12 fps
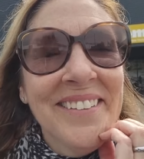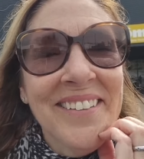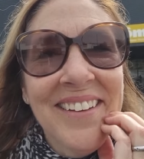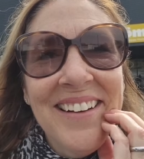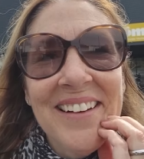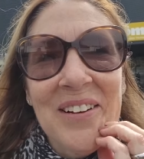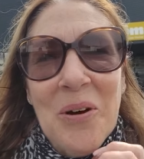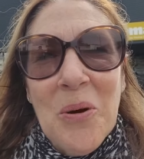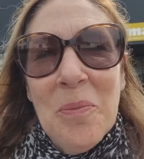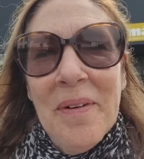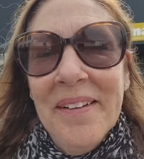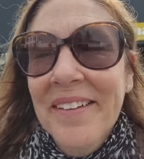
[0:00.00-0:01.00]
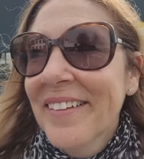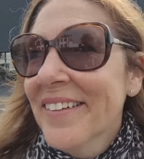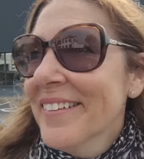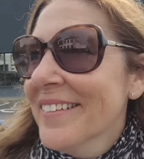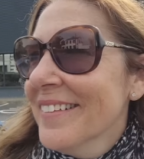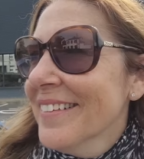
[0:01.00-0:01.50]
got out of Homa.
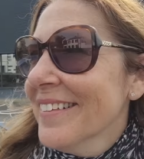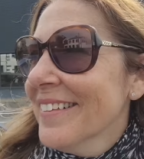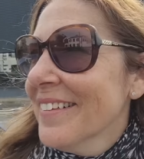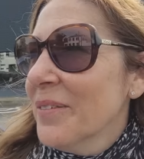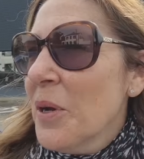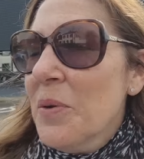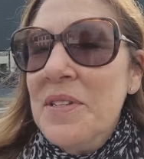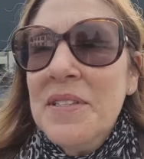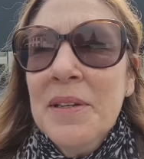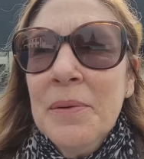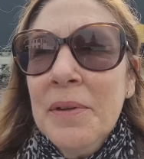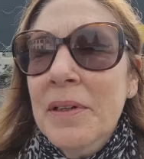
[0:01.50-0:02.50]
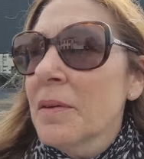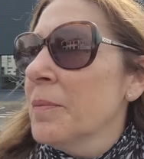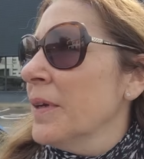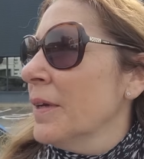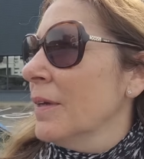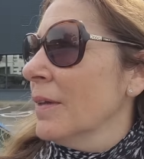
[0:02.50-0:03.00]
We always think we're going to
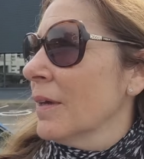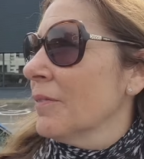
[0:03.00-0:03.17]
be like